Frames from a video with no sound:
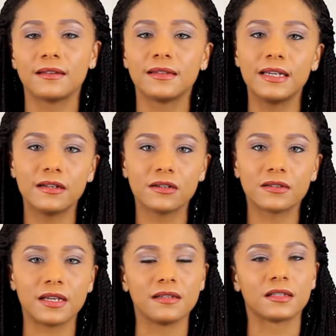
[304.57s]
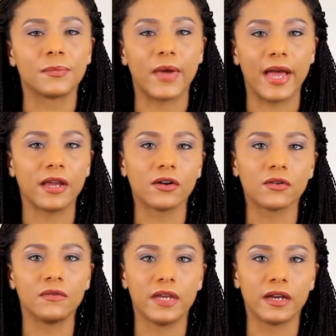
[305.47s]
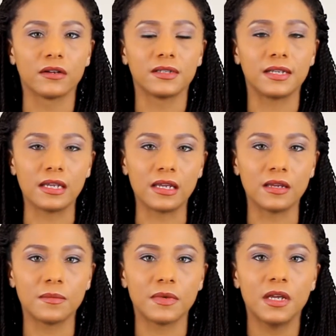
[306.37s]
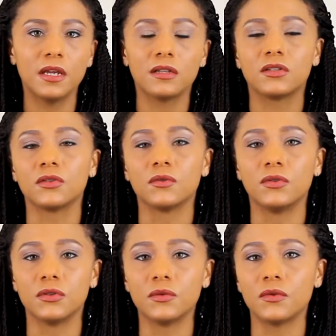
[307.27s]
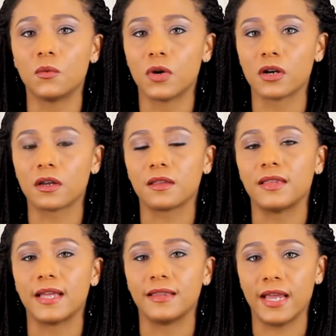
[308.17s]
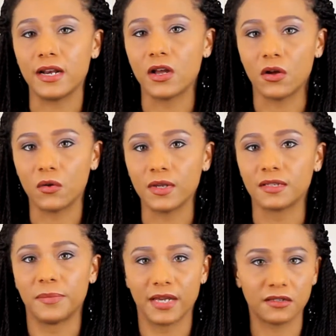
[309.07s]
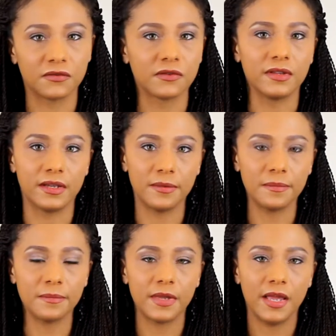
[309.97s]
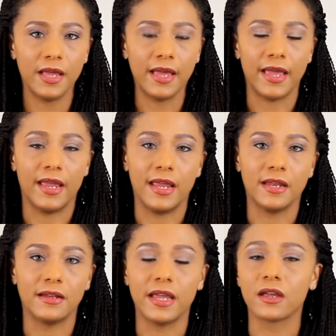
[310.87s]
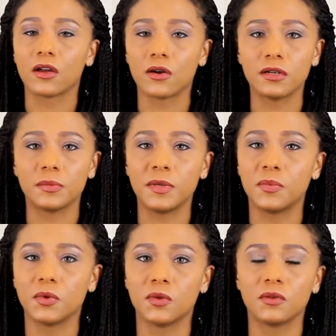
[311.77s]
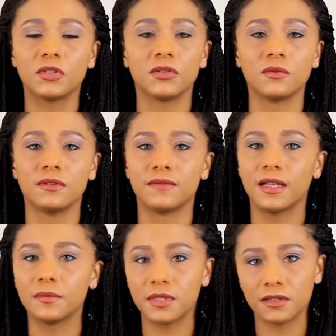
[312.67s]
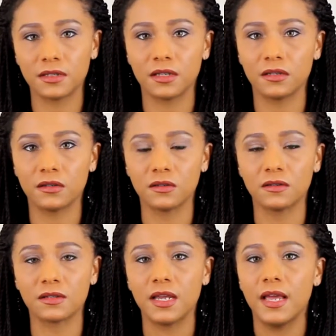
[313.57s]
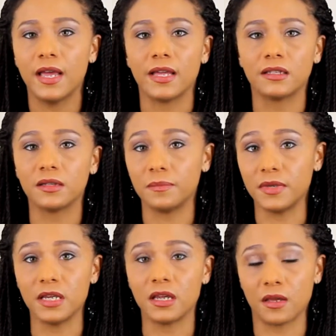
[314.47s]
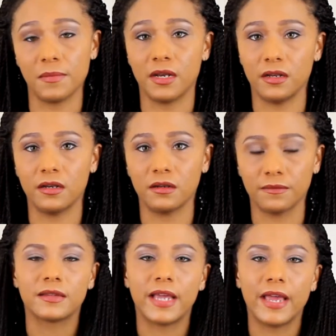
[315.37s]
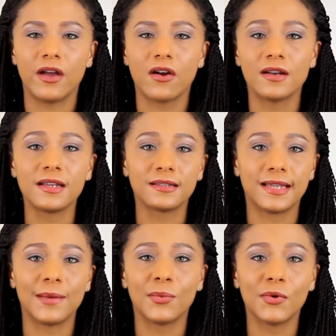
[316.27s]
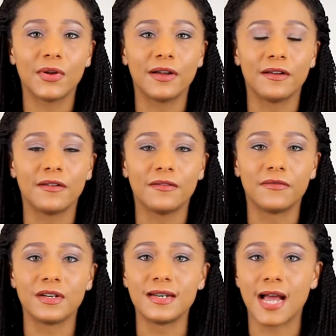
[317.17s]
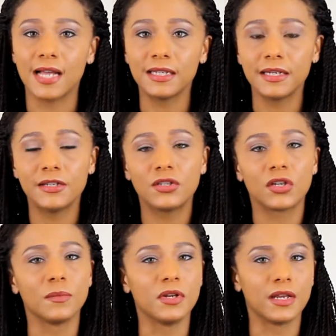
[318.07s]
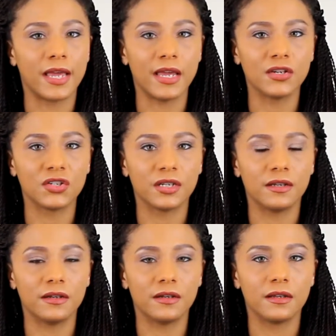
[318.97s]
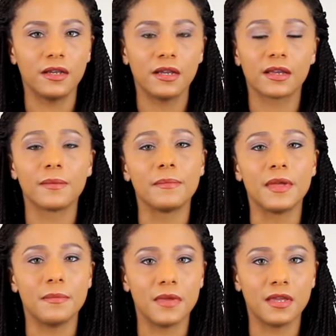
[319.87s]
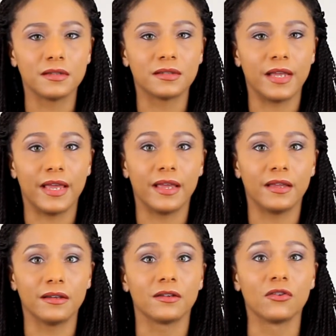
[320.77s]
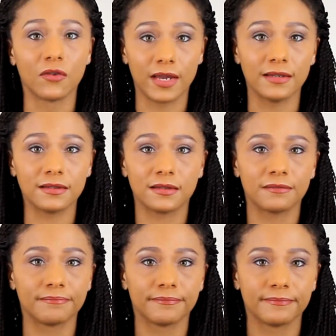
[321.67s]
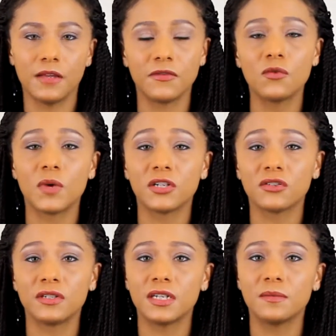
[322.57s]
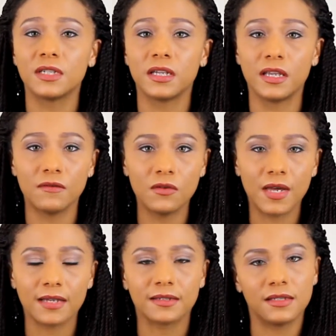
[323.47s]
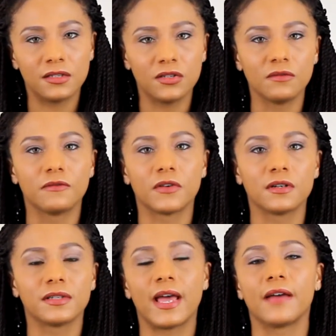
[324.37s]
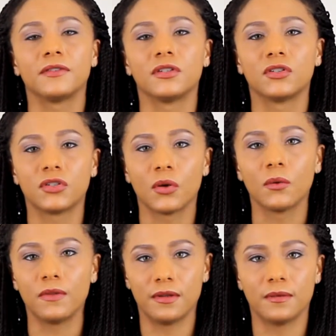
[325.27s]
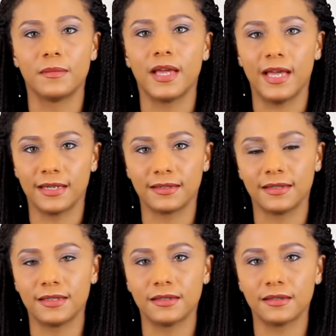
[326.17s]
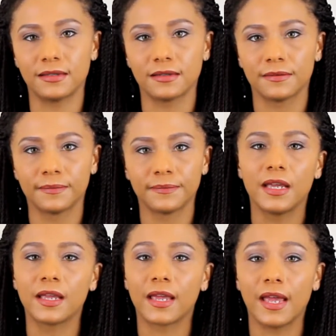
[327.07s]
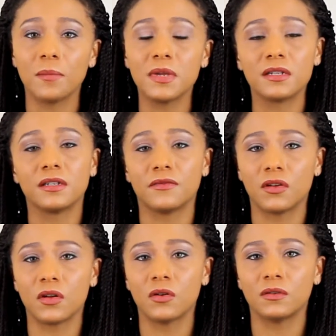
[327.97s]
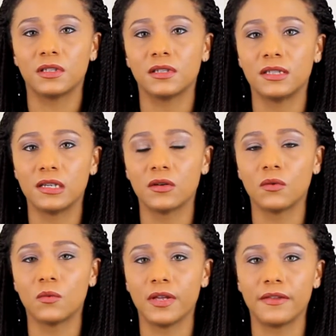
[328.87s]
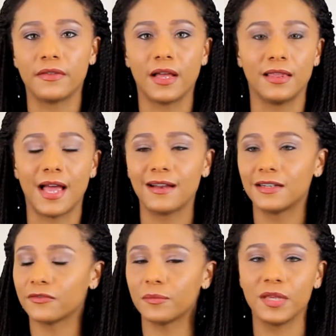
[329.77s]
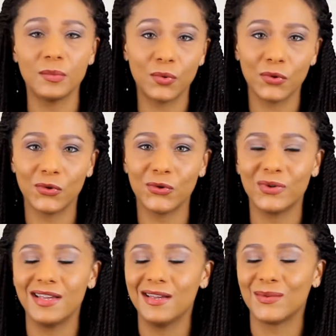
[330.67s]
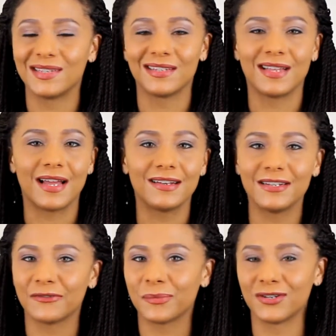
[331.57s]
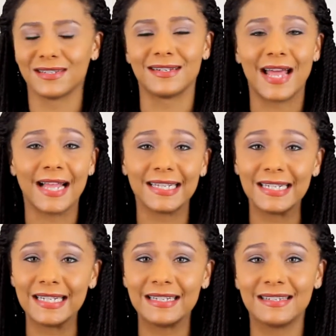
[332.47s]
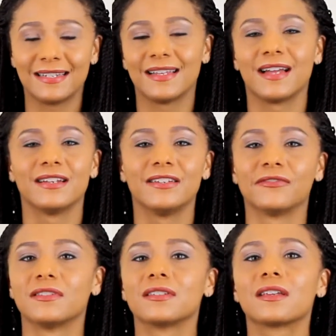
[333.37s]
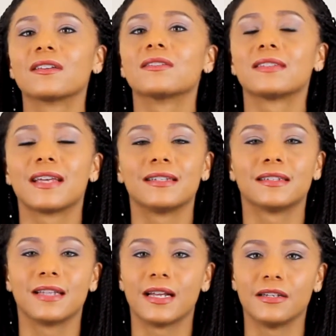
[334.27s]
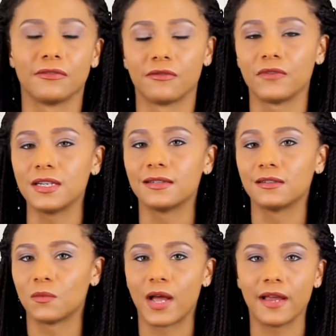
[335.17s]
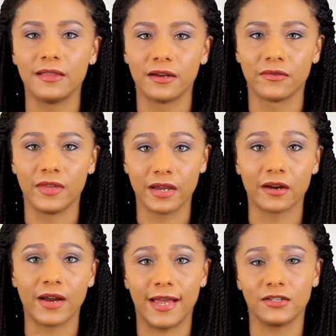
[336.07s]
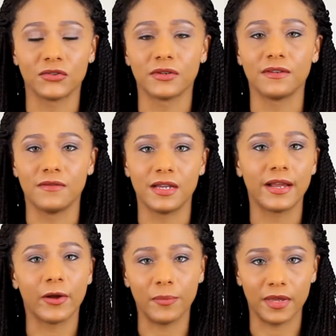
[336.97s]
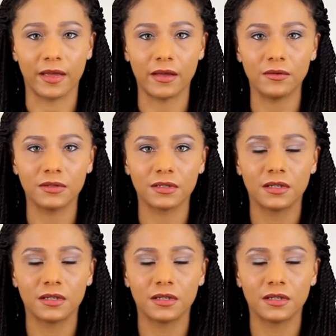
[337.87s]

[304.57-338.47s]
Leaders inspire their team to do the work that they know is best for them, and they encourage people to develop their skills and to be committed. They are an example of knowledge, communication, commitment, and grace. If you want your team to give you excellence, you first have to show them excellence. It can be difficult to deal with a lot of different people with a lot of different personalities, a lot of different skill sets, a lot of different reasons why they're there at your event helping out.